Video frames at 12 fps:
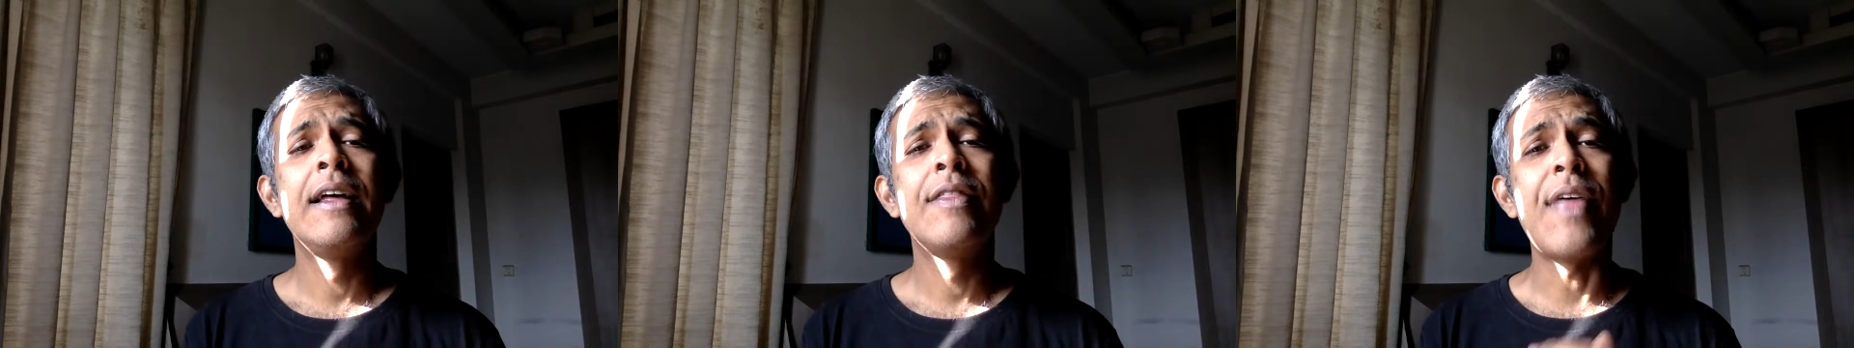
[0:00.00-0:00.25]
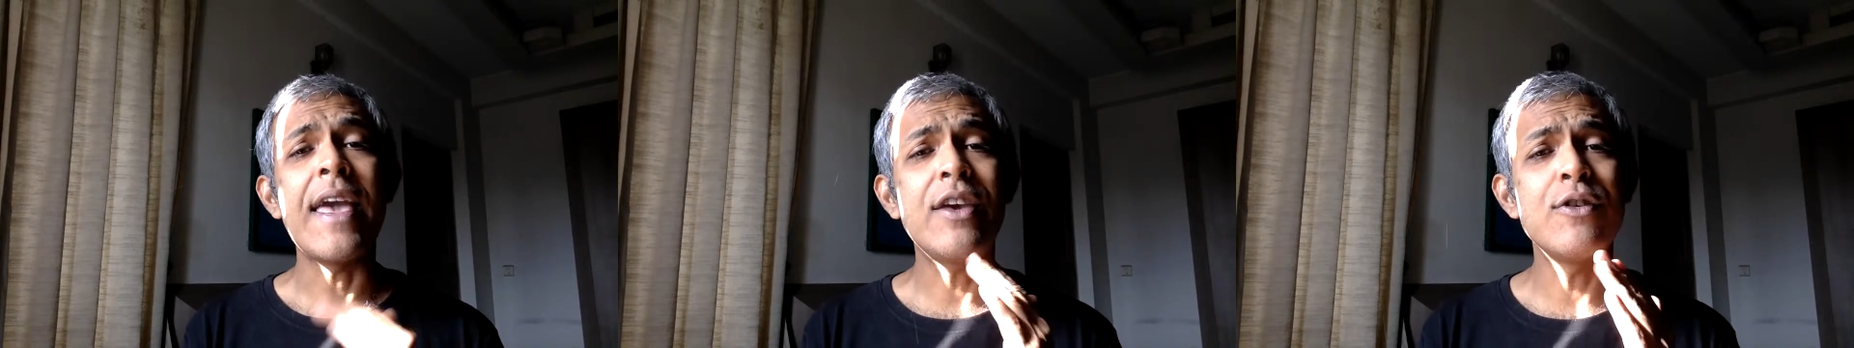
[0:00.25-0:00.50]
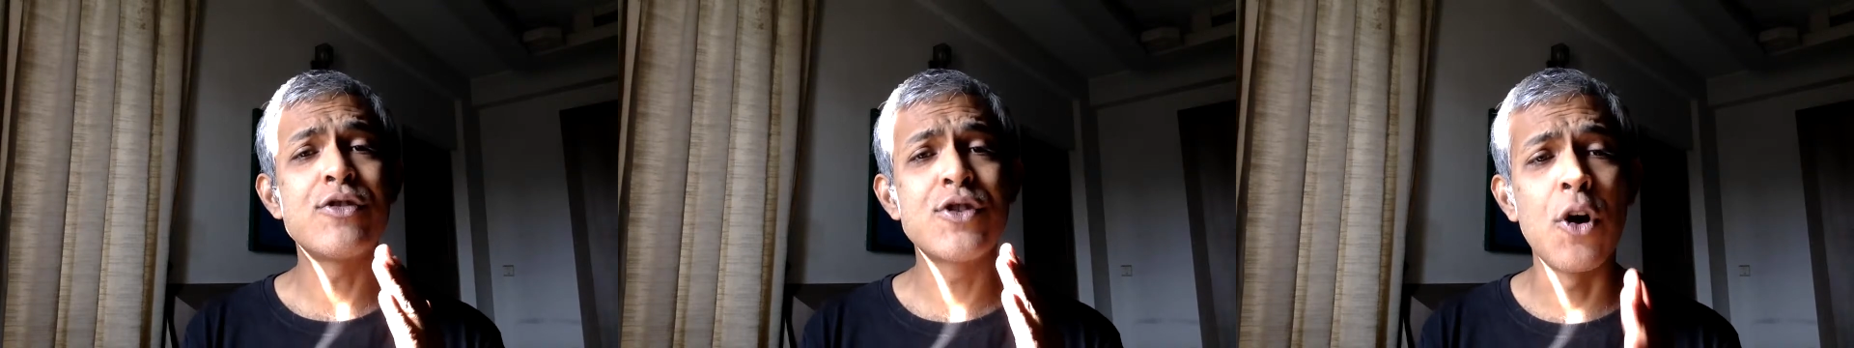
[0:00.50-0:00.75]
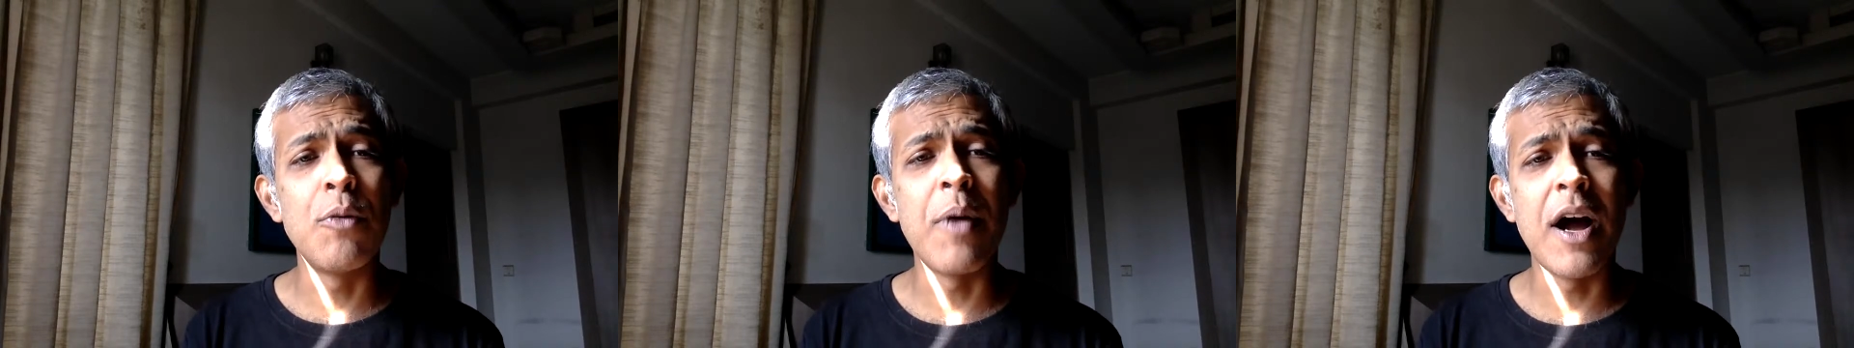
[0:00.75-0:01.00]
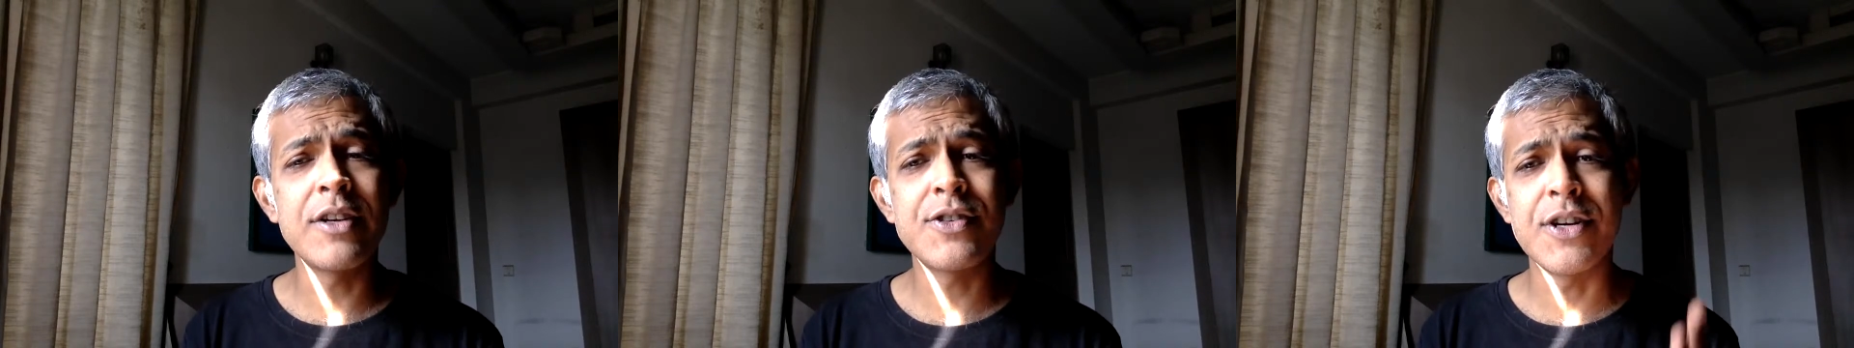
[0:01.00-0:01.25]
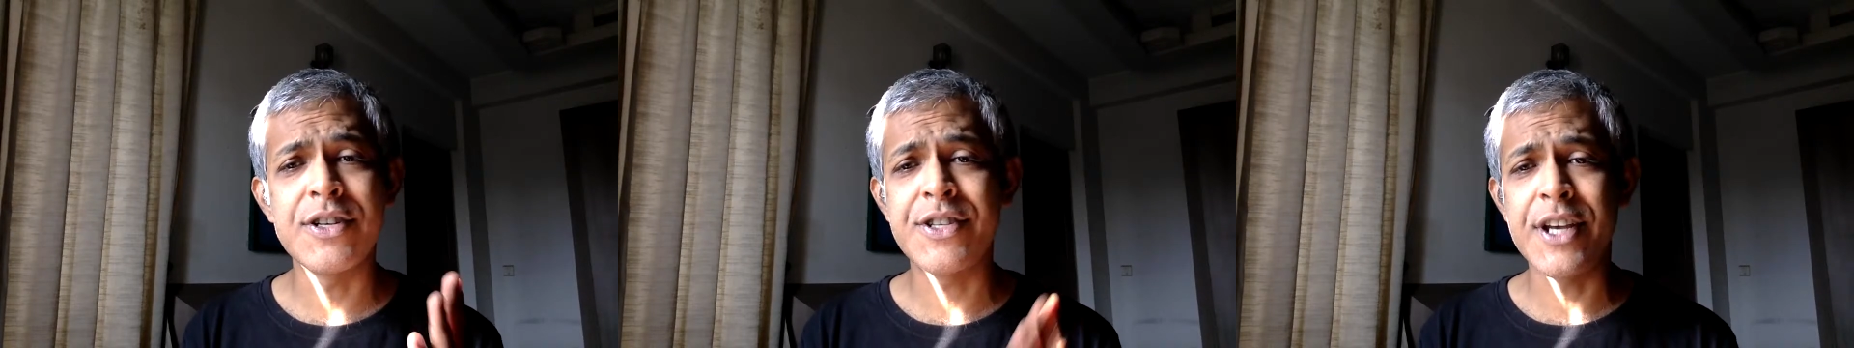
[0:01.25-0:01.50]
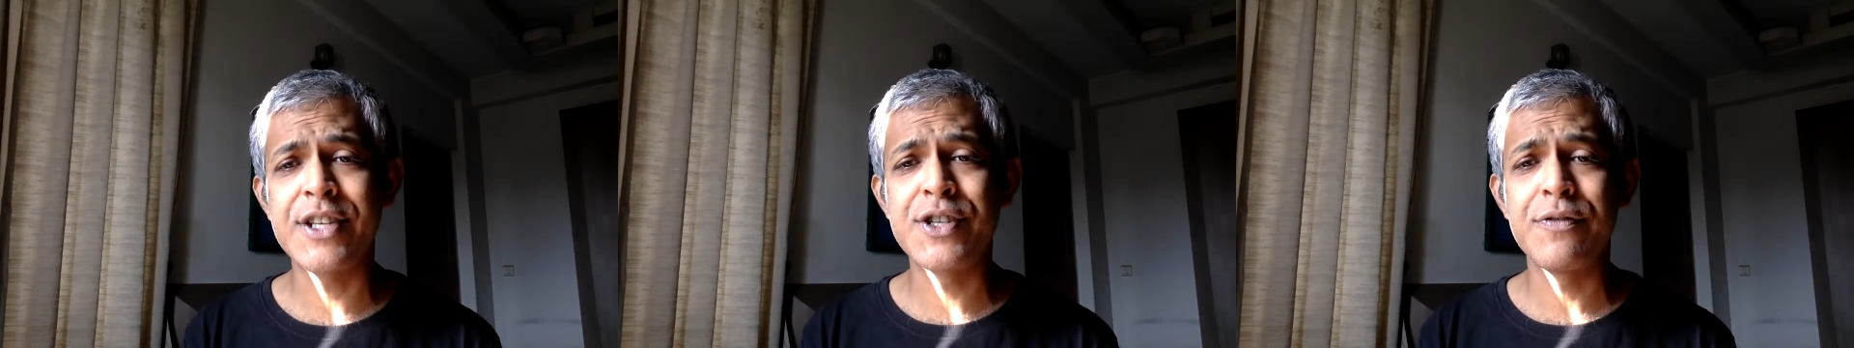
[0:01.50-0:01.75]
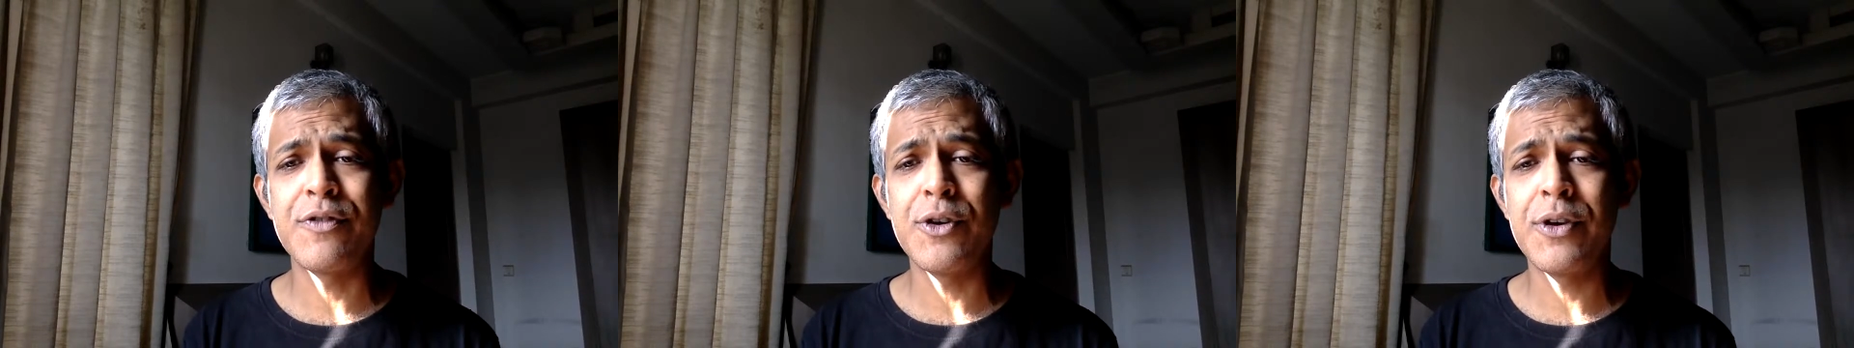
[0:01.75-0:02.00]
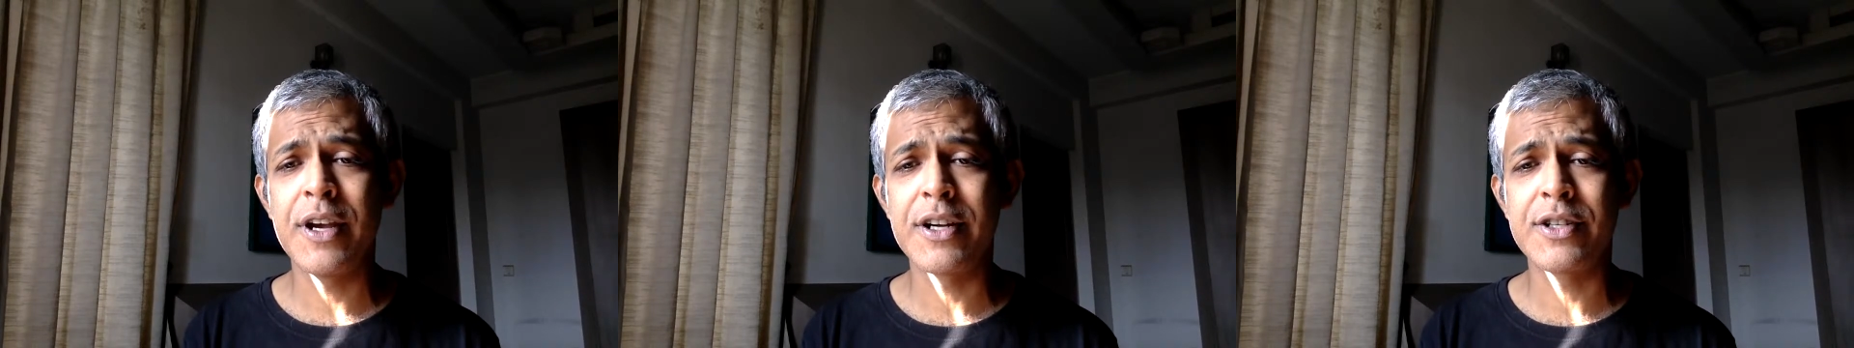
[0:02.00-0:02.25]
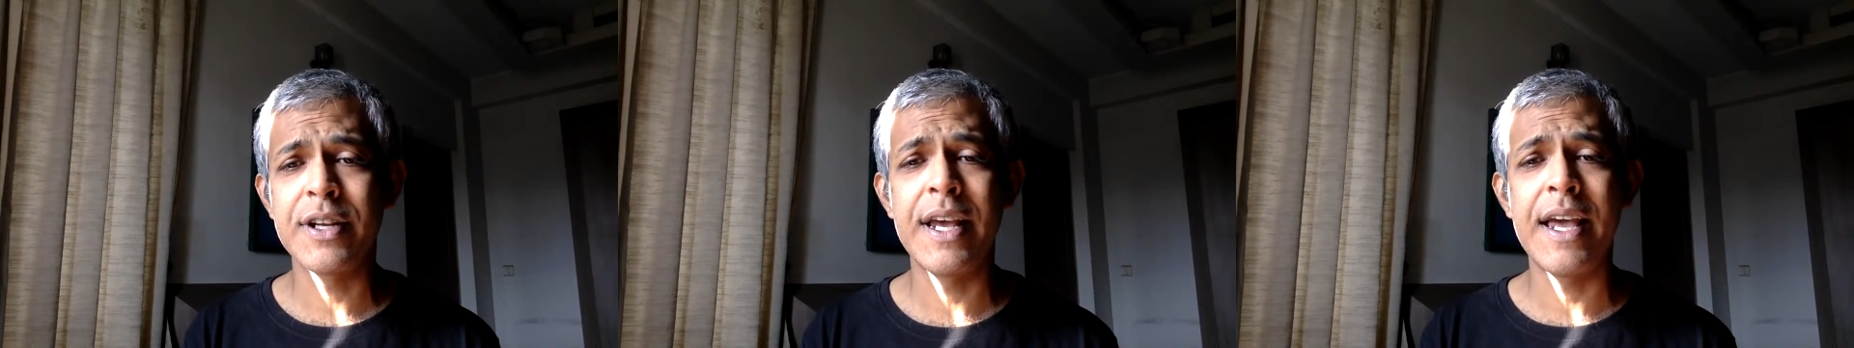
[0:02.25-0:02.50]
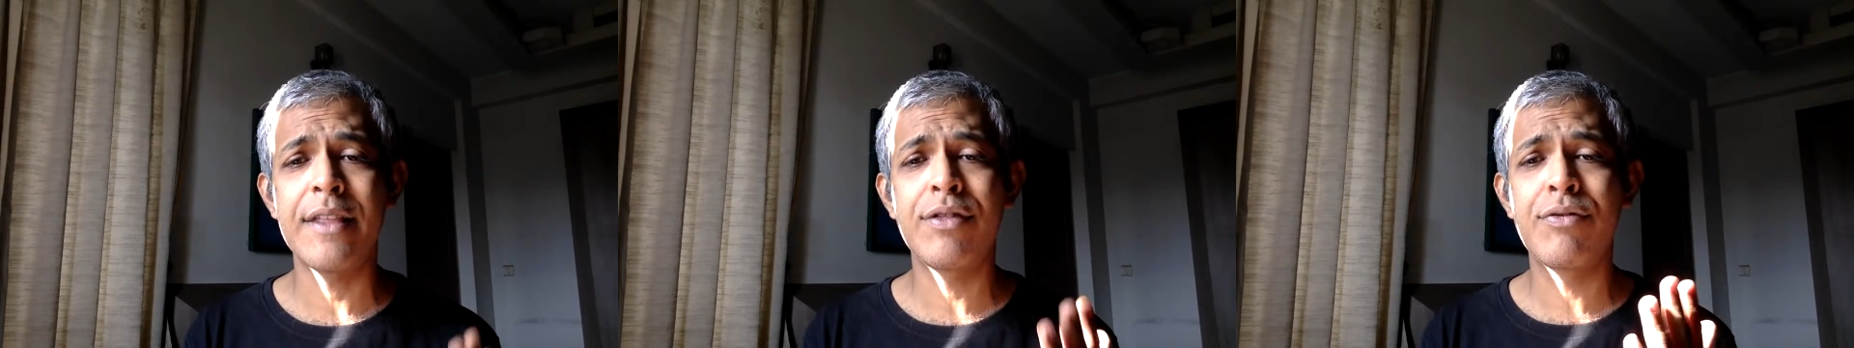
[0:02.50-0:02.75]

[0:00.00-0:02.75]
thank you so much. There's 6 of you here today.